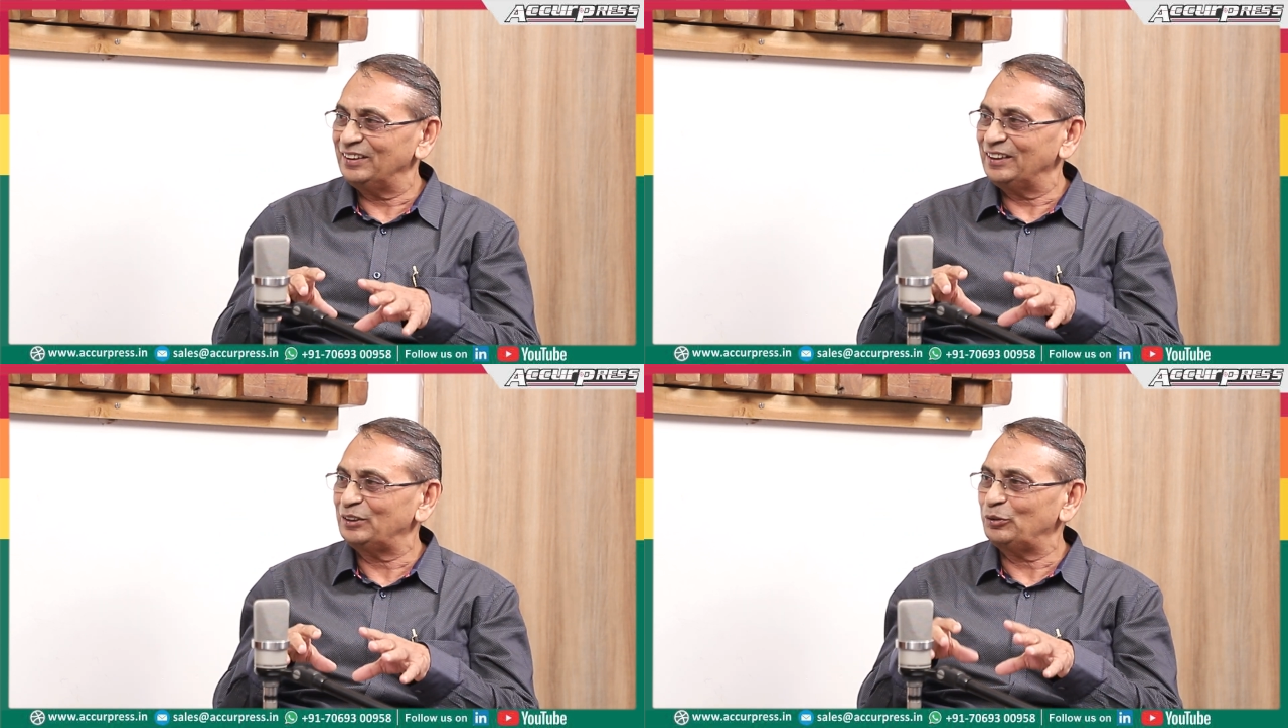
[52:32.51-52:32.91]

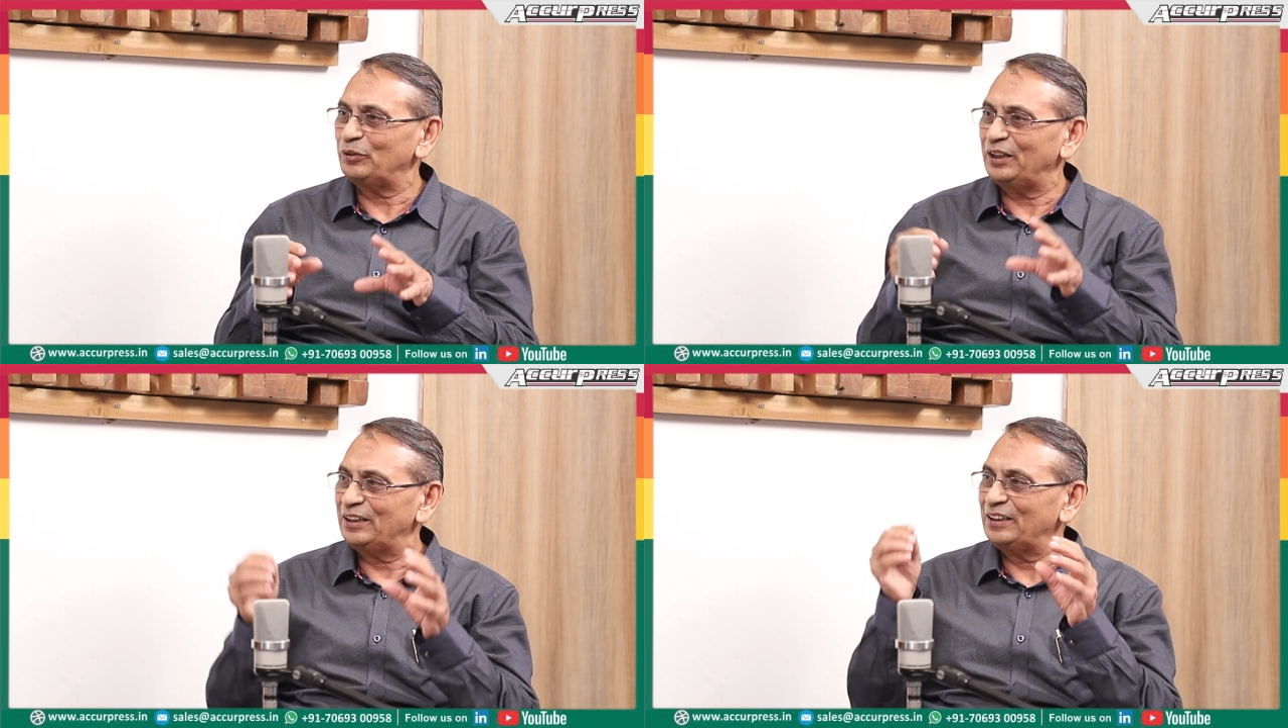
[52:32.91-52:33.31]

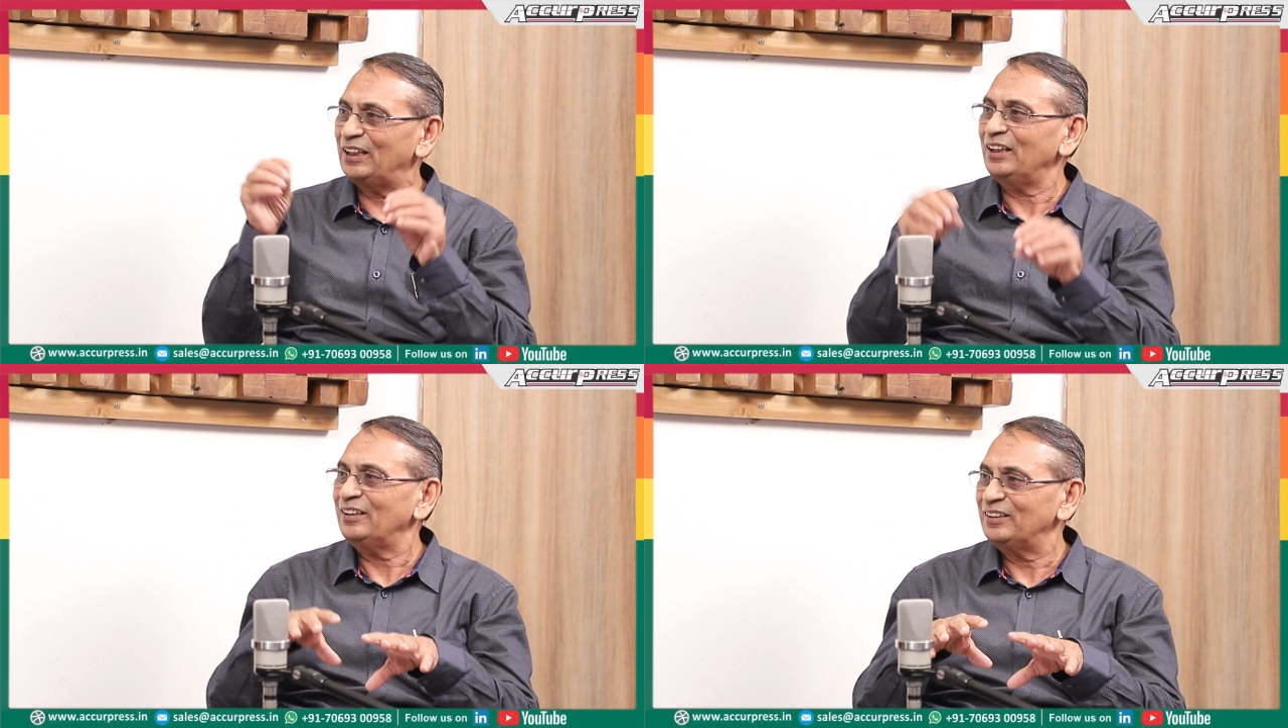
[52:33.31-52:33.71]
included in
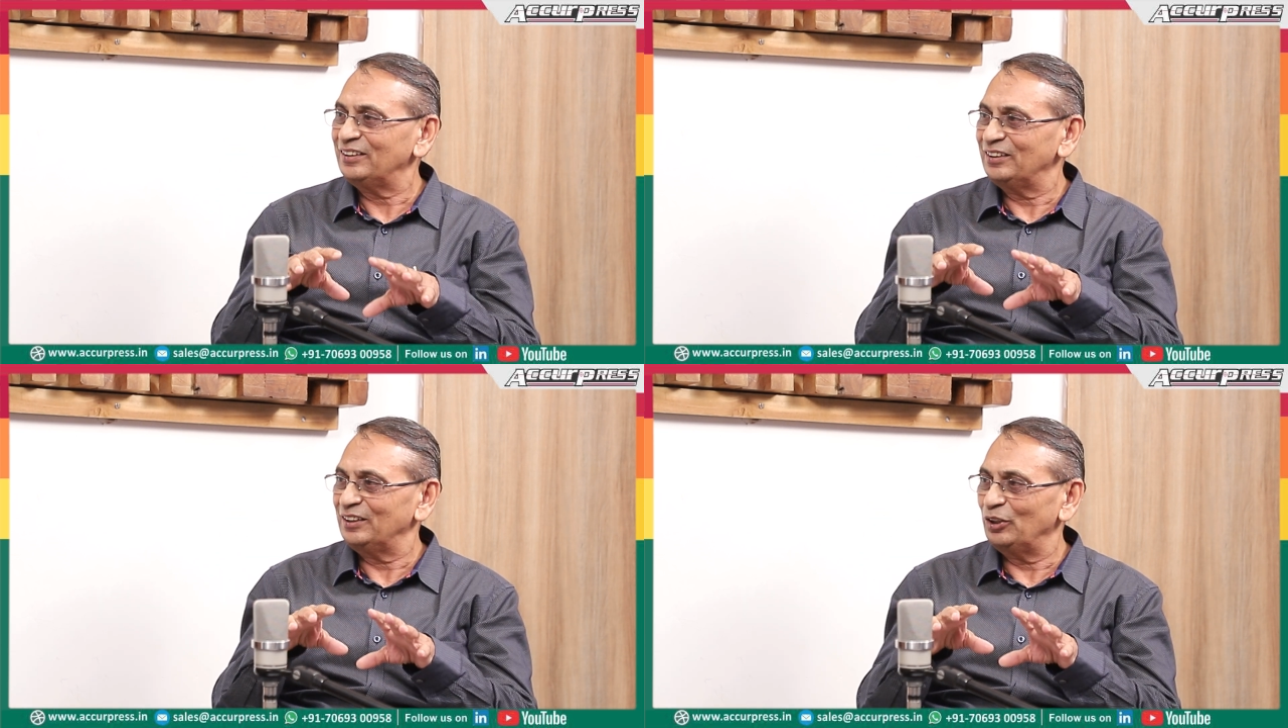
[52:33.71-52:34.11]
the
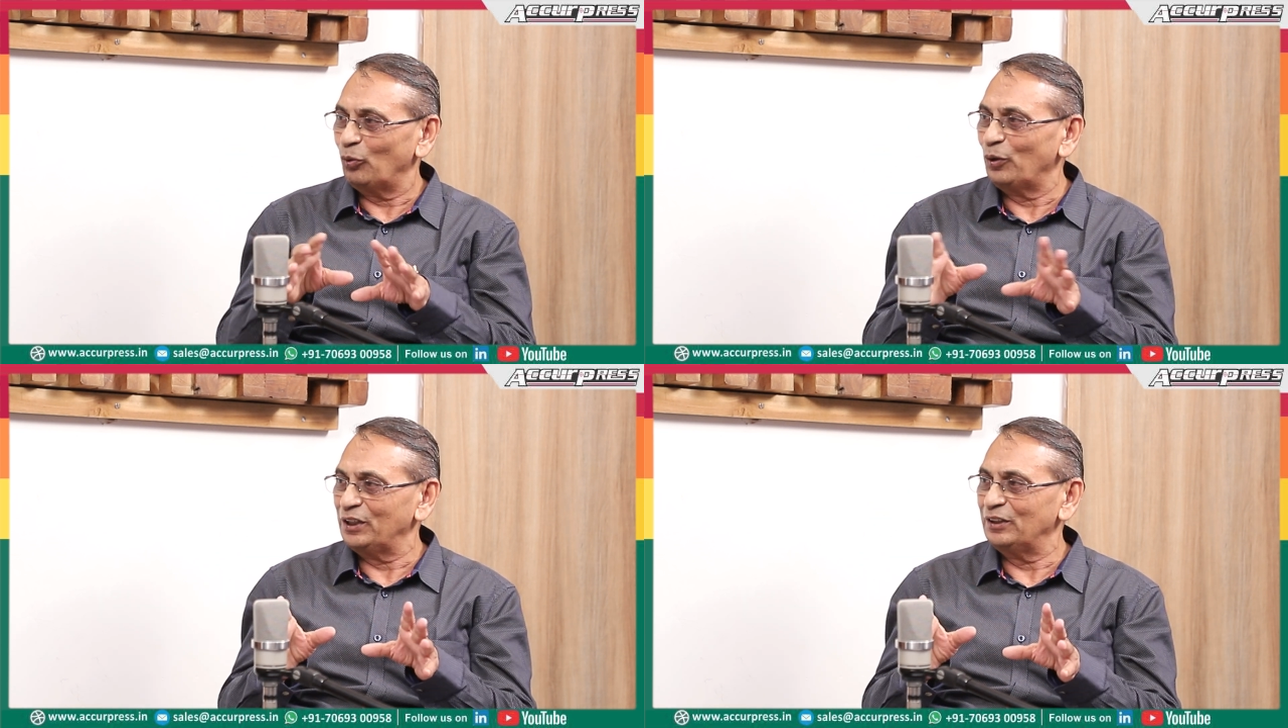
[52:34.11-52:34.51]

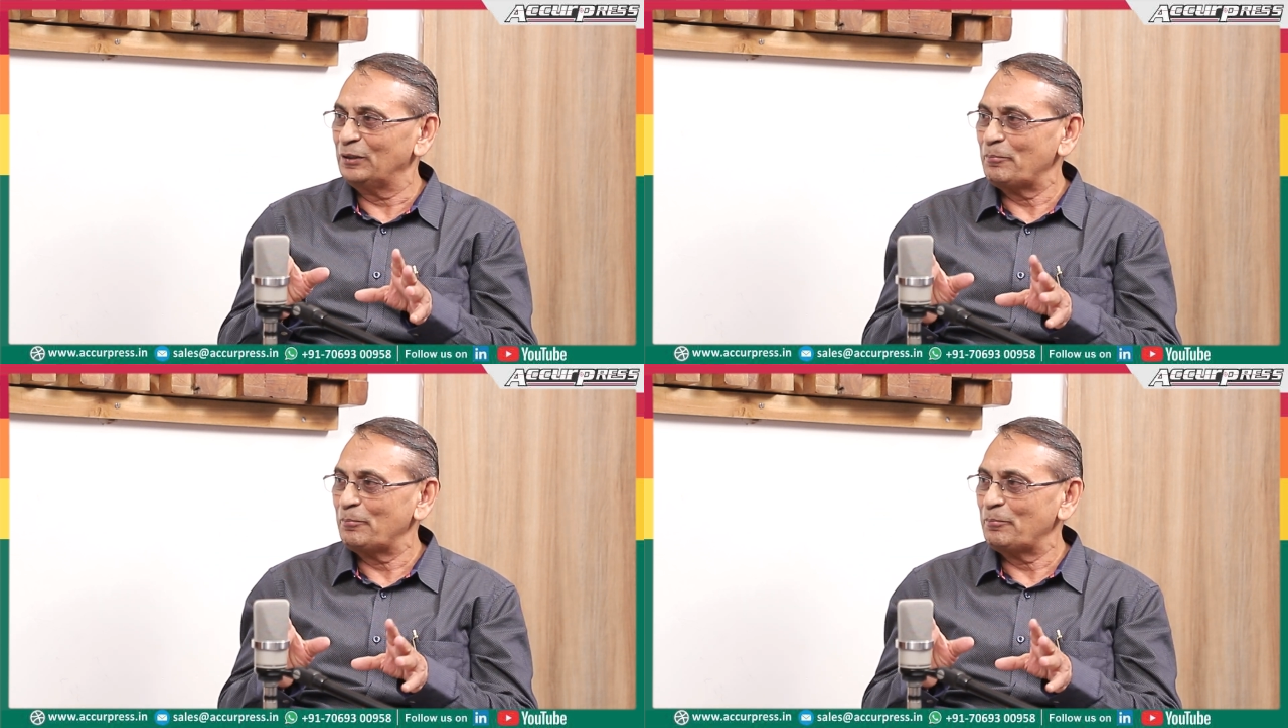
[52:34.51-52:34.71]
oil.